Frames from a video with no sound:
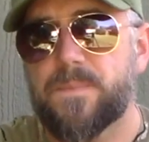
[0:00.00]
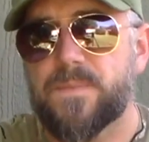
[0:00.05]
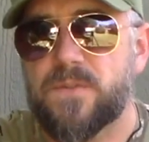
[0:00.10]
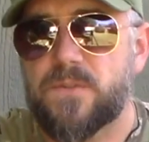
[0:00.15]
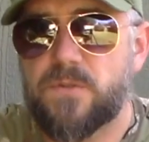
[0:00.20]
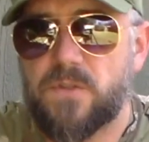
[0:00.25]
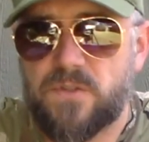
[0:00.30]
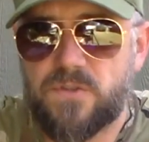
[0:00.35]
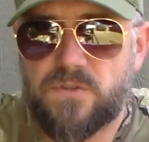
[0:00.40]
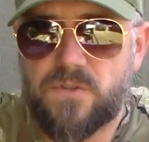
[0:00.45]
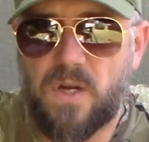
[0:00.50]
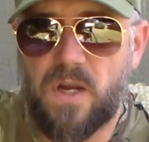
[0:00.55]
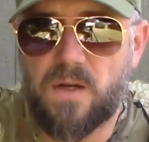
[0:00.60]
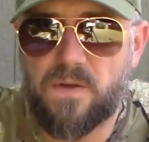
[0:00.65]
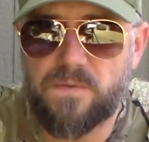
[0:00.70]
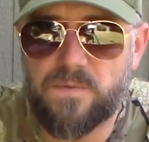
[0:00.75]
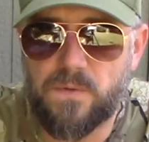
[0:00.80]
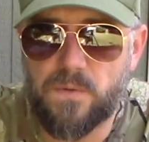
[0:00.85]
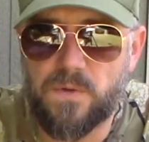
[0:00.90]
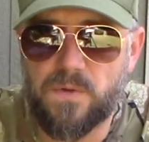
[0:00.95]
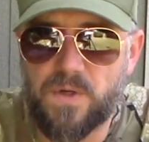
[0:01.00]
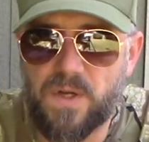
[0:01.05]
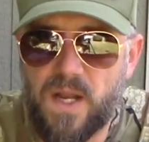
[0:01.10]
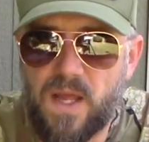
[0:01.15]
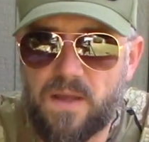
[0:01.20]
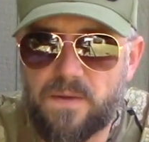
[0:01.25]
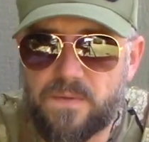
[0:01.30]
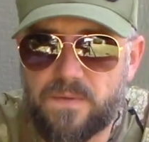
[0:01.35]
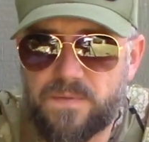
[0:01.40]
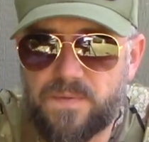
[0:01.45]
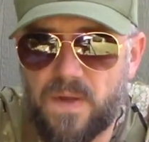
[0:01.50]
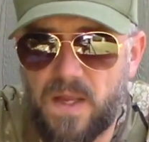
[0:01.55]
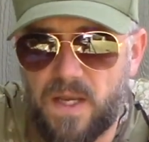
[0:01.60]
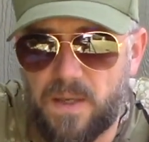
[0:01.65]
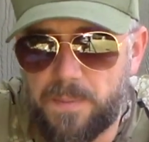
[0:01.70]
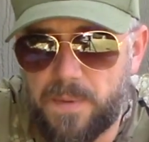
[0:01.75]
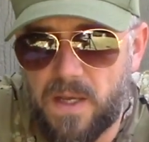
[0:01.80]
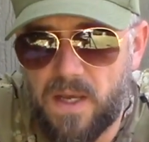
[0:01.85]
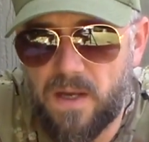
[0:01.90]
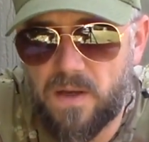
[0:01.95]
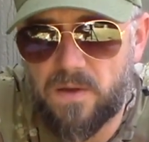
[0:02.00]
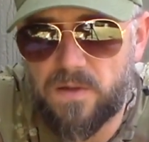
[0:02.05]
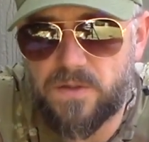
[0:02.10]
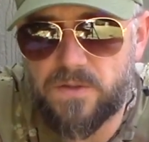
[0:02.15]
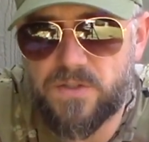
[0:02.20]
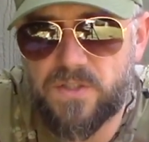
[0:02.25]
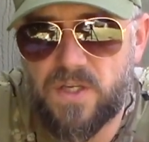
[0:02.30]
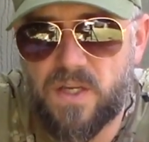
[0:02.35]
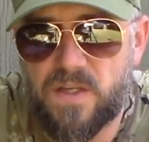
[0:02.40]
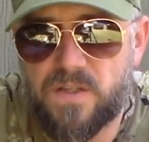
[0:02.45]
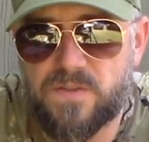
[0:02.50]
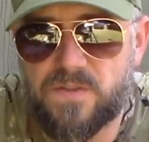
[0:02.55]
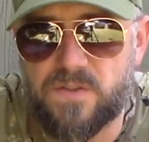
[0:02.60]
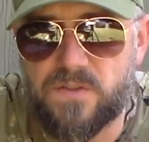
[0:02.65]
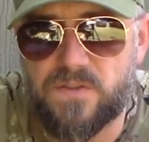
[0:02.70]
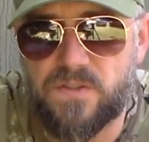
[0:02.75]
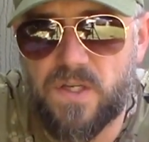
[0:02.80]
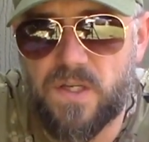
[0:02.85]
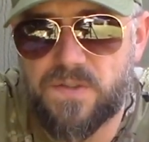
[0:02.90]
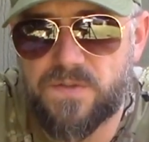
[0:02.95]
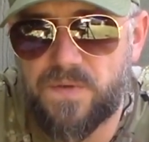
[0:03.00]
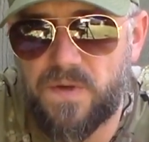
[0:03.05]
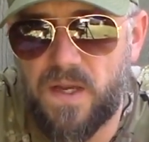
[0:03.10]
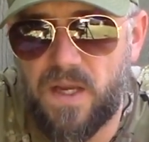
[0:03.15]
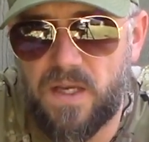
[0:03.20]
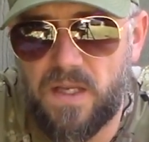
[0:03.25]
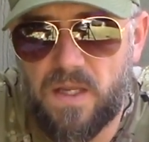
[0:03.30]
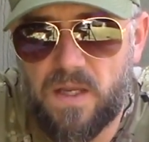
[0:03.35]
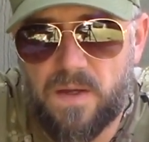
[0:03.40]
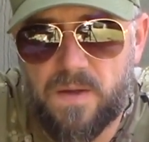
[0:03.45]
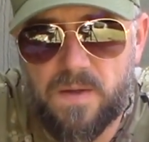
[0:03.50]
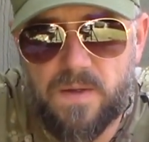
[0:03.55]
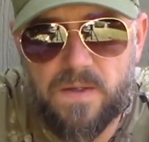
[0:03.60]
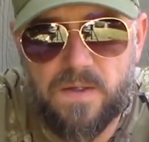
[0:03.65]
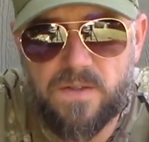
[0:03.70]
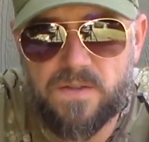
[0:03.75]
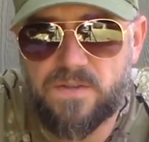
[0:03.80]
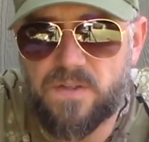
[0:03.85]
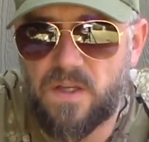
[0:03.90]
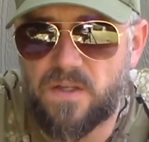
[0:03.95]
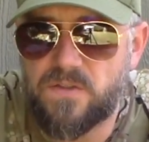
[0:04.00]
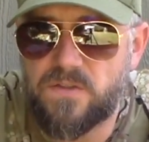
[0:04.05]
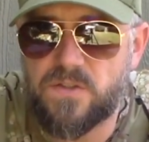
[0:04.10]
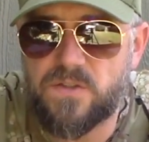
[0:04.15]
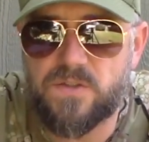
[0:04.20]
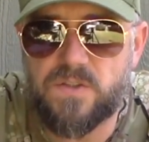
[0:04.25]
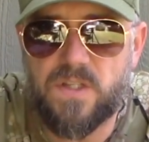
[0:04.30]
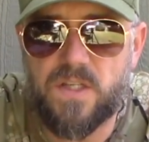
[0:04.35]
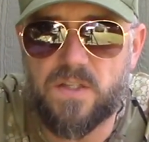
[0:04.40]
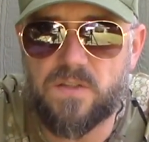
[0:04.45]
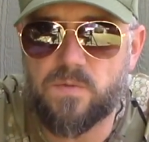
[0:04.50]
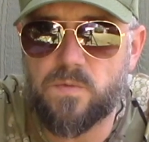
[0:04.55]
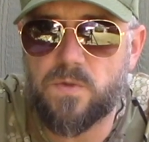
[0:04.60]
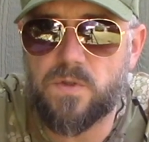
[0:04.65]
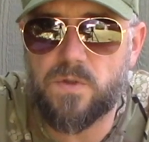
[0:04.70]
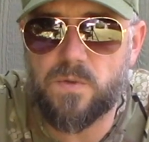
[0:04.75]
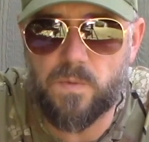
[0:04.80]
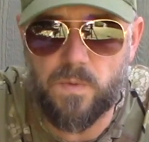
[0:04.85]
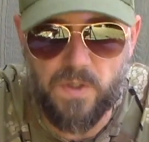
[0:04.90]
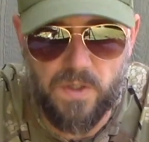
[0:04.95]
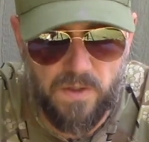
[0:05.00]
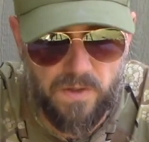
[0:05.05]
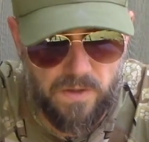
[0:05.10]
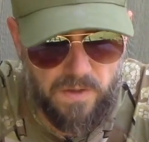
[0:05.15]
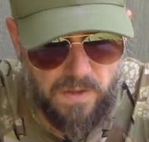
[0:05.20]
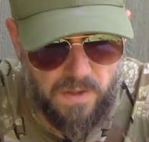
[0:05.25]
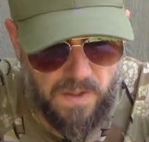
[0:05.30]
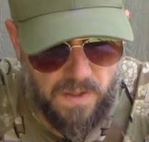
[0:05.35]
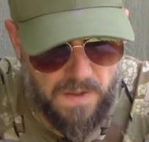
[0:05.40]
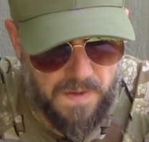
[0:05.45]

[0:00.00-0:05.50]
So let's try to avoid having a fanny pack on her chest and a chest fanny, because that just gets really weird.